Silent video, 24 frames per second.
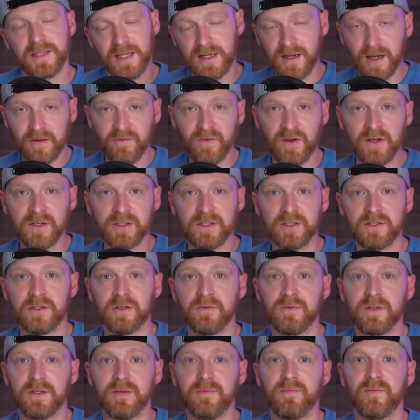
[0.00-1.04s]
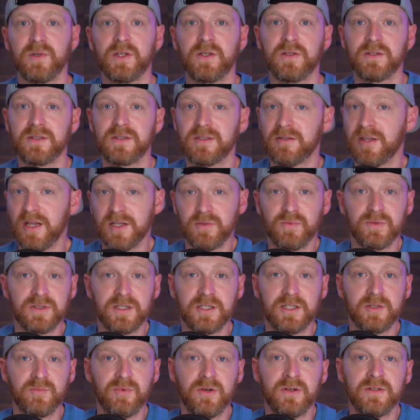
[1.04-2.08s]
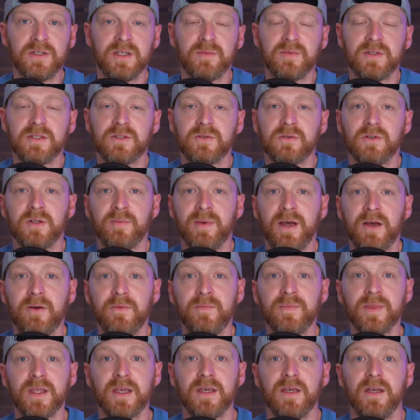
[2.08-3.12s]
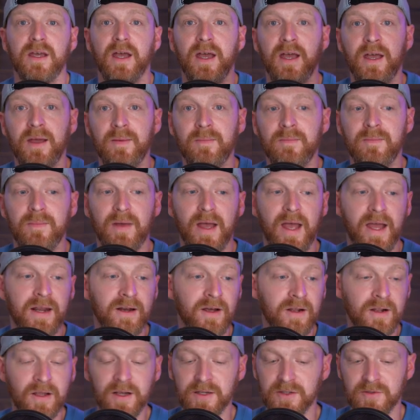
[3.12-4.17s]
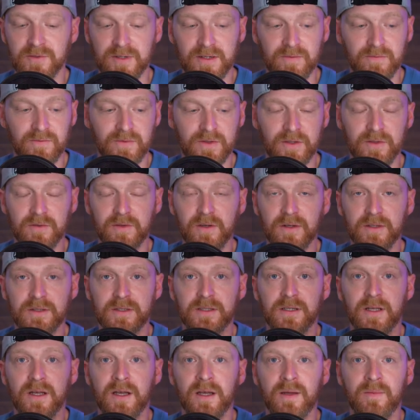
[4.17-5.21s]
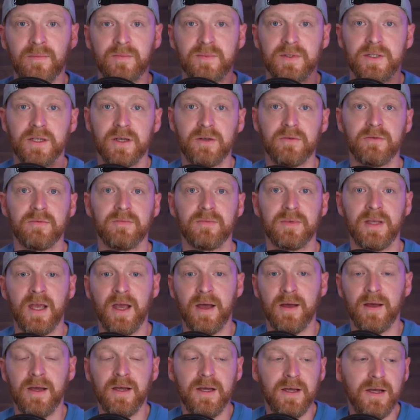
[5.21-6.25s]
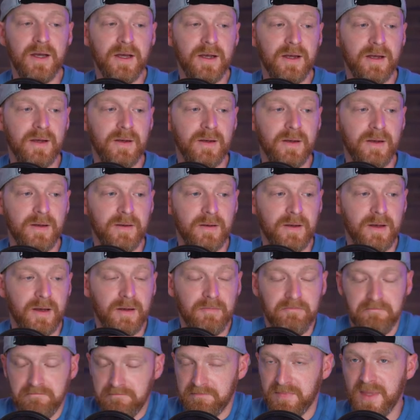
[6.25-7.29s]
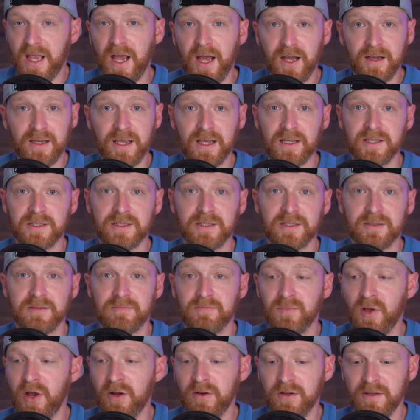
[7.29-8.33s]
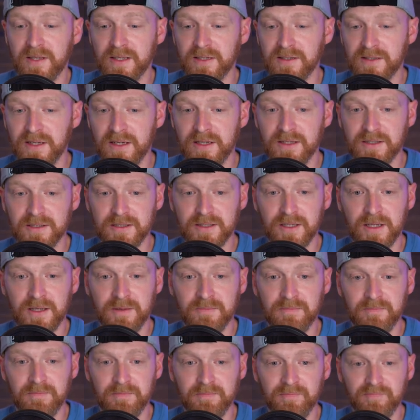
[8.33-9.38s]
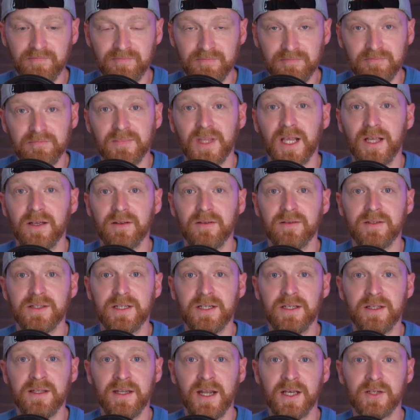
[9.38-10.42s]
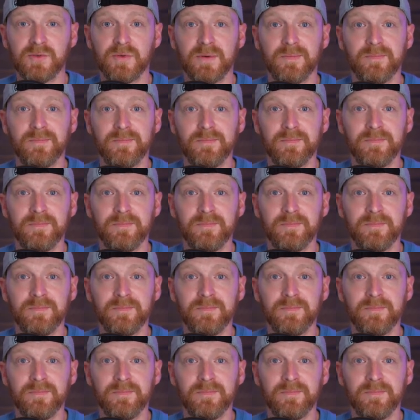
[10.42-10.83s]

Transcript: Take advantage of it, because that's what DigiPro Tips is all about. And I like doing it for you guys. So yeah, I guess only thing to say is see you in the next one.